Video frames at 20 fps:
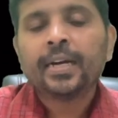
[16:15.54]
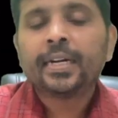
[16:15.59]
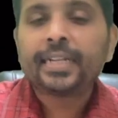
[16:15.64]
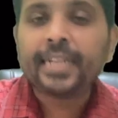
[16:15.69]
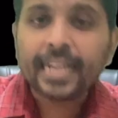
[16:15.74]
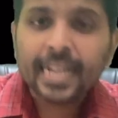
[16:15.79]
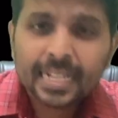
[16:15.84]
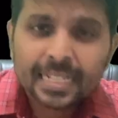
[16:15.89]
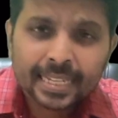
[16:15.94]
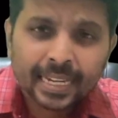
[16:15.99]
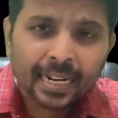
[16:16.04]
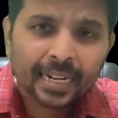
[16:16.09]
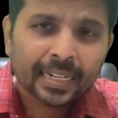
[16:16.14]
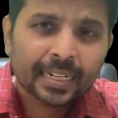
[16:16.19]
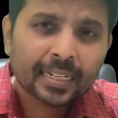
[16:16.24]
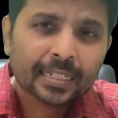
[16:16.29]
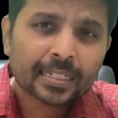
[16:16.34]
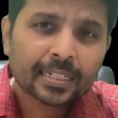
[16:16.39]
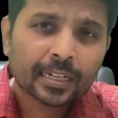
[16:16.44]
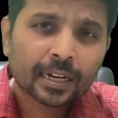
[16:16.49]
T cell
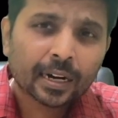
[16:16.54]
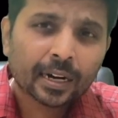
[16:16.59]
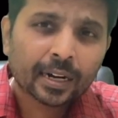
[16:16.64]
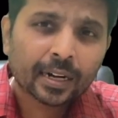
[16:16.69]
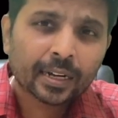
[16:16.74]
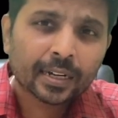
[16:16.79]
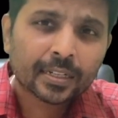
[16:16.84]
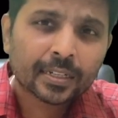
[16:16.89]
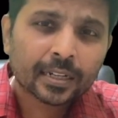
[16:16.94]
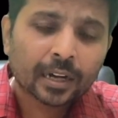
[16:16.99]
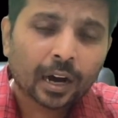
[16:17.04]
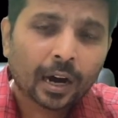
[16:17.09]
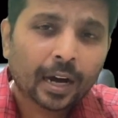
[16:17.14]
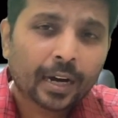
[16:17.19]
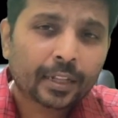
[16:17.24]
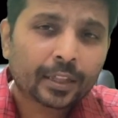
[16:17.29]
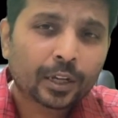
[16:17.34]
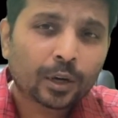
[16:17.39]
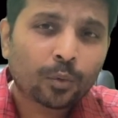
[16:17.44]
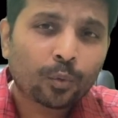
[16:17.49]
disorders
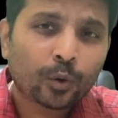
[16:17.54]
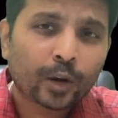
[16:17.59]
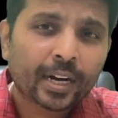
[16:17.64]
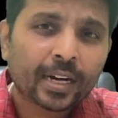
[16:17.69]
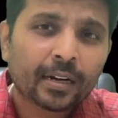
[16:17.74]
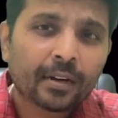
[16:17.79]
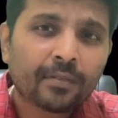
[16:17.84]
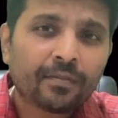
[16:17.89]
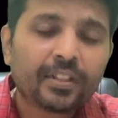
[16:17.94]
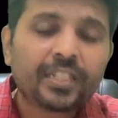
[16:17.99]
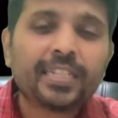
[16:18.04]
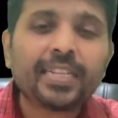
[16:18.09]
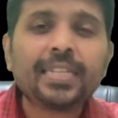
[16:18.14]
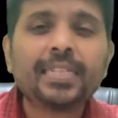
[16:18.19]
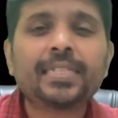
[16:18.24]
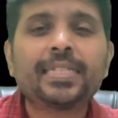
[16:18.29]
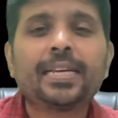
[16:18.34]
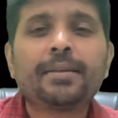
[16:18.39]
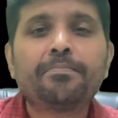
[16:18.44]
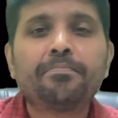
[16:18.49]
are the one which
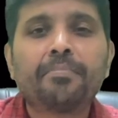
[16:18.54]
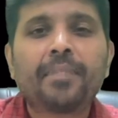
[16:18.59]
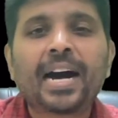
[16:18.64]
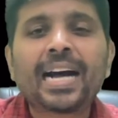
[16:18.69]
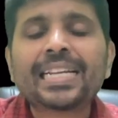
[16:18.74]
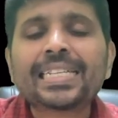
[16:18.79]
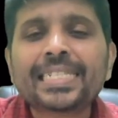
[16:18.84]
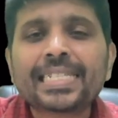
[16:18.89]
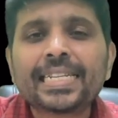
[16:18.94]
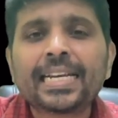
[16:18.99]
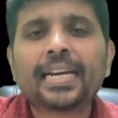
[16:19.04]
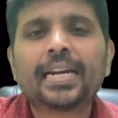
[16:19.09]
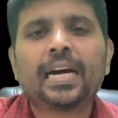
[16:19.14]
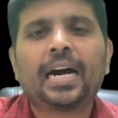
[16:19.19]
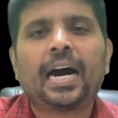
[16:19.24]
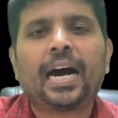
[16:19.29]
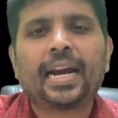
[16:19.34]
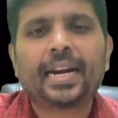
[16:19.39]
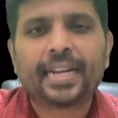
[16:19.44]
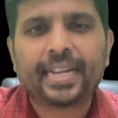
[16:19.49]
is the master
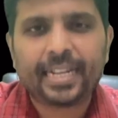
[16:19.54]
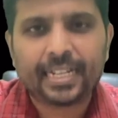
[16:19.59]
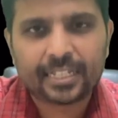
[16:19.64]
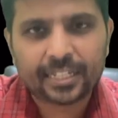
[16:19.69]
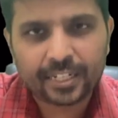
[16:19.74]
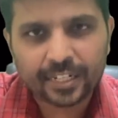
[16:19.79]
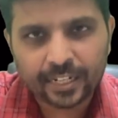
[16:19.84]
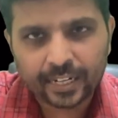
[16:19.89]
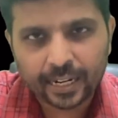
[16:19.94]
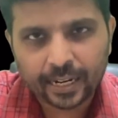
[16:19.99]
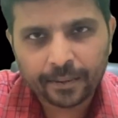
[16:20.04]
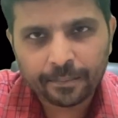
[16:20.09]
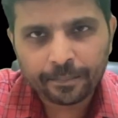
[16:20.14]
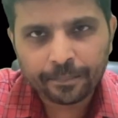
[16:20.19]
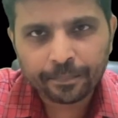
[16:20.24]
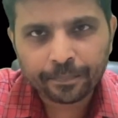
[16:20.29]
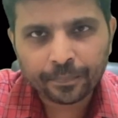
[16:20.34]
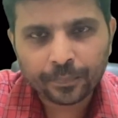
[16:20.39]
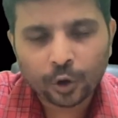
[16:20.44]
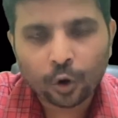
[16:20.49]
orchestra.
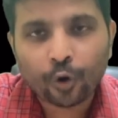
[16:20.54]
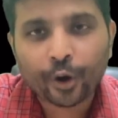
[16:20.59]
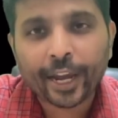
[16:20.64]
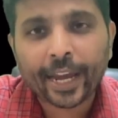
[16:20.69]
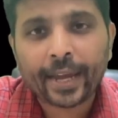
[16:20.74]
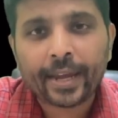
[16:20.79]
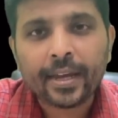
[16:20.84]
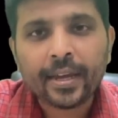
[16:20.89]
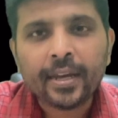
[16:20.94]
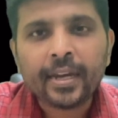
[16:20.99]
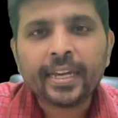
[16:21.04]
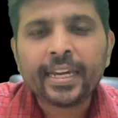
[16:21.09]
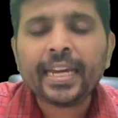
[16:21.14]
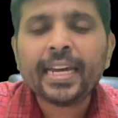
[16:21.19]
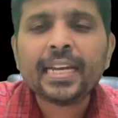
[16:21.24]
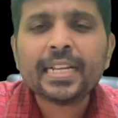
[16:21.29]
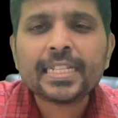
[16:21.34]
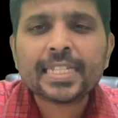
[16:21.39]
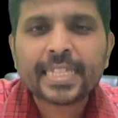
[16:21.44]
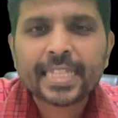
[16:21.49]
Okay. He
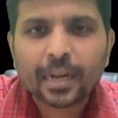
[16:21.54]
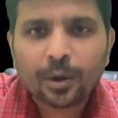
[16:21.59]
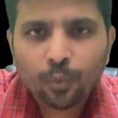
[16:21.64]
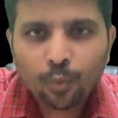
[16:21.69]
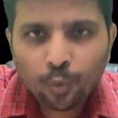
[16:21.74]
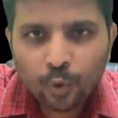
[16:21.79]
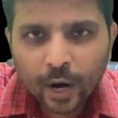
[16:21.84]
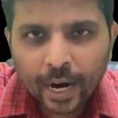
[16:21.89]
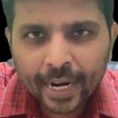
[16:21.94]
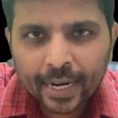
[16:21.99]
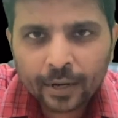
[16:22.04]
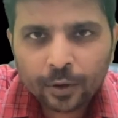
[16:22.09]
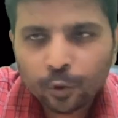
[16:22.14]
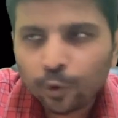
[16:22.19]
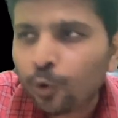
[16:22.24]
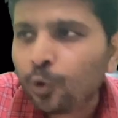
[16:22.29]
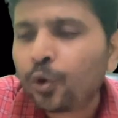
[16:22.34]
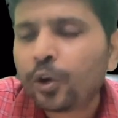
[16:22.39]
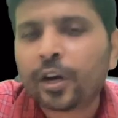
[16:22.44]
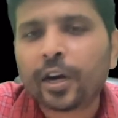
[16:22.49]
is the one
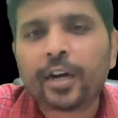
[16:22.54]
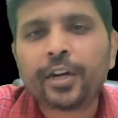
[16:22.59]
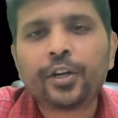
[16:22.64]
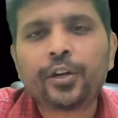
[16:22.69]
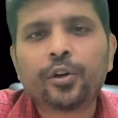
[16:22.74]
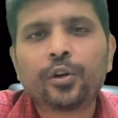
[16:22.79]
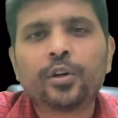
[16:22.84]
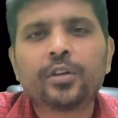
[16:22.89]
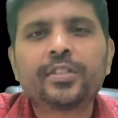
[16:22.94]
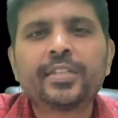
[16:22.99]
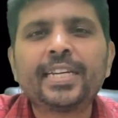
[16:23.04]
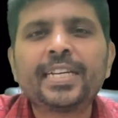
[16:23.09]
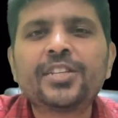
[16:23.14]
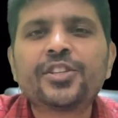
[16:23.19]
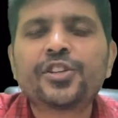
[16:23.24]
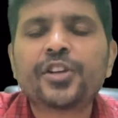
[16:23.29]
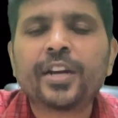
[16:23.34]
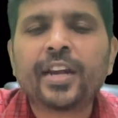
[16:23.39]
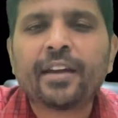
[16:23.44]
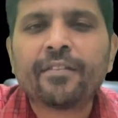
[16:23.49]
who controls
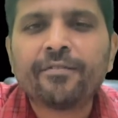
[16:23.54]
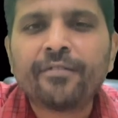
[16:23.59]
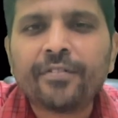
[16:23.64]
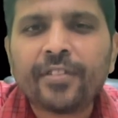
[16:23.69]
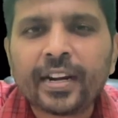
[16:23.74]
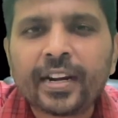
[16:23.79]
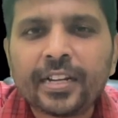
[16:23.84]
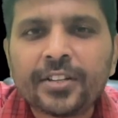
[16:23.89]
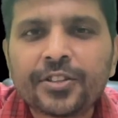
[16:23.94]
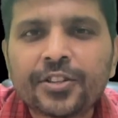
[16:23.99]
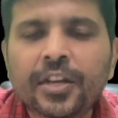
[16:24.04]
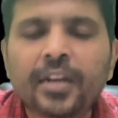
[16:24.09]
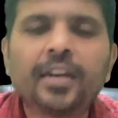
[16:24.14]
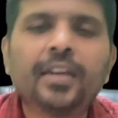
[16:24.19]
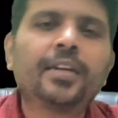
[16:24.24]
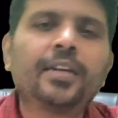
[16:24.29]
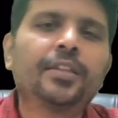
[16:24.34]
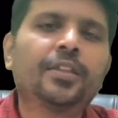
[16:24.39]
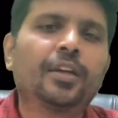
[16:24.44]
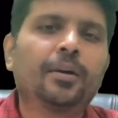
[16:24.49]
each and every cell
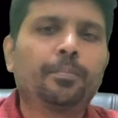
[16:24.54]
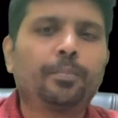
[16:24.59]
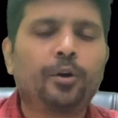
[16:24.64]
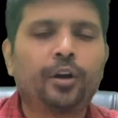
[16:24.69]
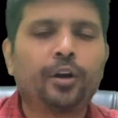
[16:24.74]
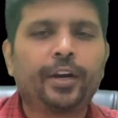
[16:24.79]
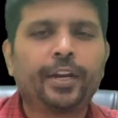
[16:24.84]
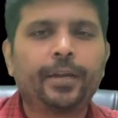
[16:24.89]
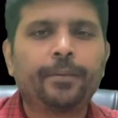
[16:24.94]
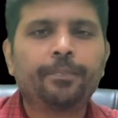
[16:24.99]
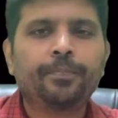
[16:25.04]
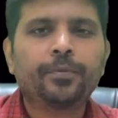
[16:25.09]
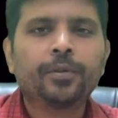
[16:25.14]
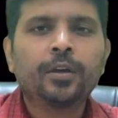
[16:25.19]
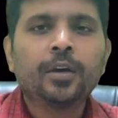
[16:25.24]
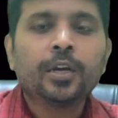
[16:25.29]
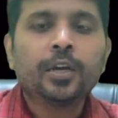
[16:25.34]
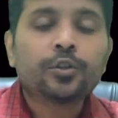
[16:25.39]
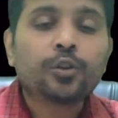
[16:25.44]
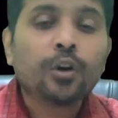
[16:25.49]
in the body.
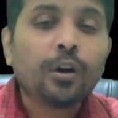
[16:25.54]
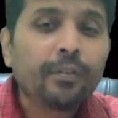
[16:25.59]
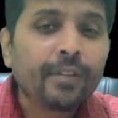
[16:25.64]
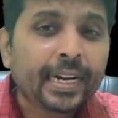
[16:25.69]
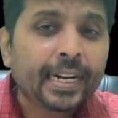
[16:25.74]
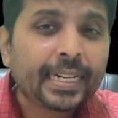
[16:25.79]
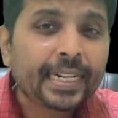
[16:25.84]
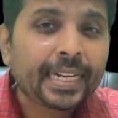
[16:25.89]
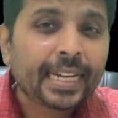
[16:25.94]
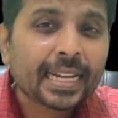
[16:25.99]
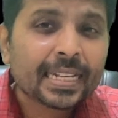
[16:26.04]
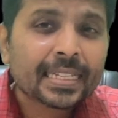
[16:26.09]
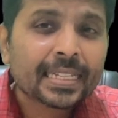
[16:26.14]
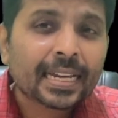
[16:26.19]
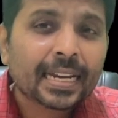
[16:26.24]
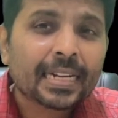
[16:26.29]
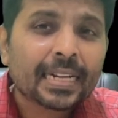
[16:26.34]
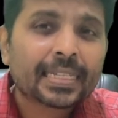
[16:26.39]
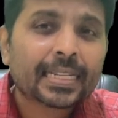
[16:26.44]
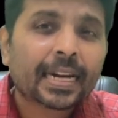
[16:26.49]
So when T
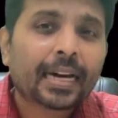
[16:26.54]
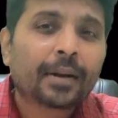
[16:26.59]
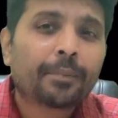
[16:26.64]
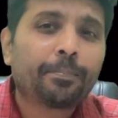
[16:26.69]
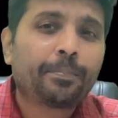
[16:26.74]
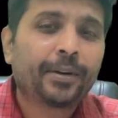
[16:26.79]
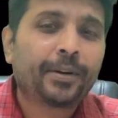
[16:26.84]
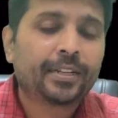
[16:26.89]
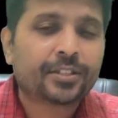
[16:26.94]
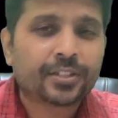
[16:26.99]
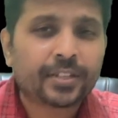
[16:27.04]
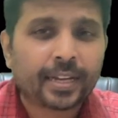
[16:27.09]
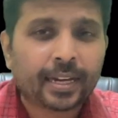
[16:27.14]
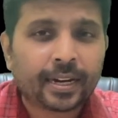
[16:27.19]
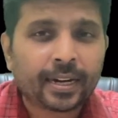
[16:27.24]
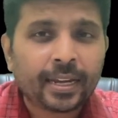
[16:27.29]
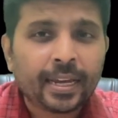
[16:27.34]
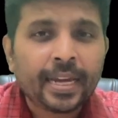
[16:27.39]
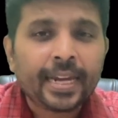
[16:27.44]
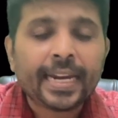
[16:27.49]
cells are
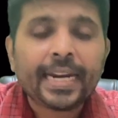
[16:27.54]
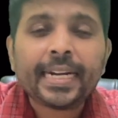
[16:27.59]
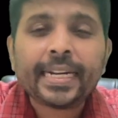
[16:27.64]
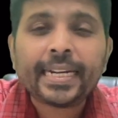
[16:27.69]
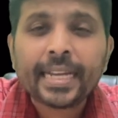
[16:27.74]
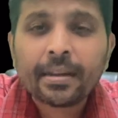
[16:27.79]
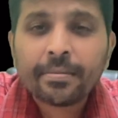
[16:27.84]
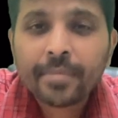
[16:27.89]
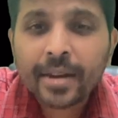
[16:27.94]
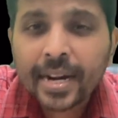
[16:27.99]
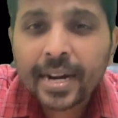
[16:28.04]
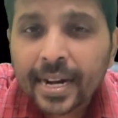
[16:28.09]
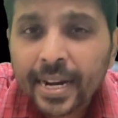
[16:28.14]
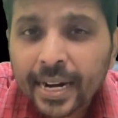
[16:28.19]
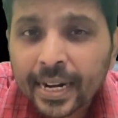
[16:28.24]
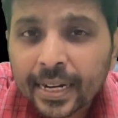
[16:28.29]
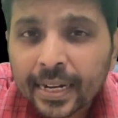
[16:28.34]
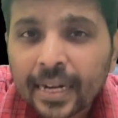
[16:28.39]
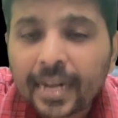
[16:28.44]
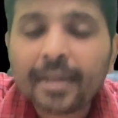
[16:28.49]
present, it
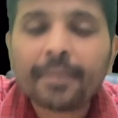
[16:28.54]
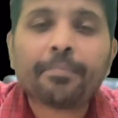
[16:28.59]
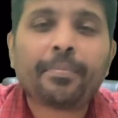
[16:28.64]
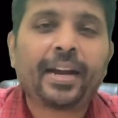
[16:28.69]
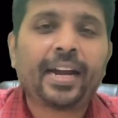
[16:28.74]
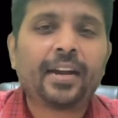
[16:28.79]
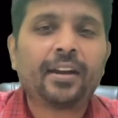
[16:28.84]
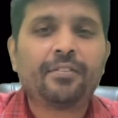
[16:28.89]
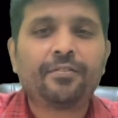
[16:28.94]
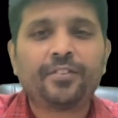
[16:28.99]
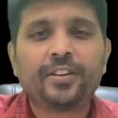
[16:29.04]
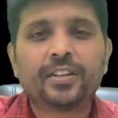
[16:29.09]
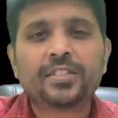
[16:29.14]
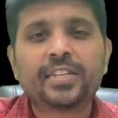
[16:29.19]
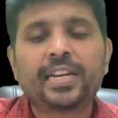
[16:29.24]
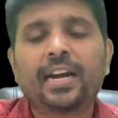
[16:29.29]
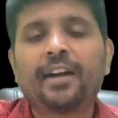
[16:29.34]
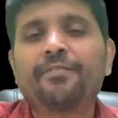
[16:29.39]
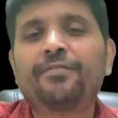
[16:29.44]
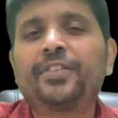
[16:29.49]
immediately
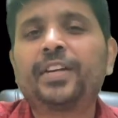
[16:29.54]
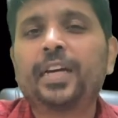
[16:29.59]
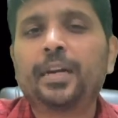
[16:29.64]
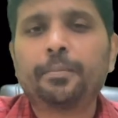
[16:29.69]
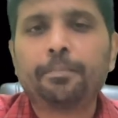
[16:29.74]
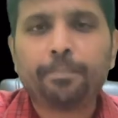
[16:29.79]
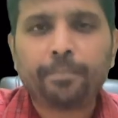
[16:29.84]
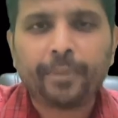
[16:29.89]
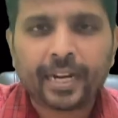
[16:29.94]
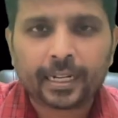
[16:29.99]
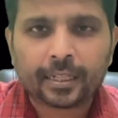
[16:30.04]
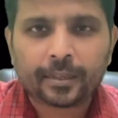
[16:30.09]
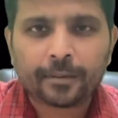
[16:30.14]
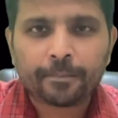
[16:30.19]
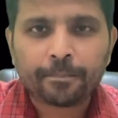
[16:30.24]
manifests after birth,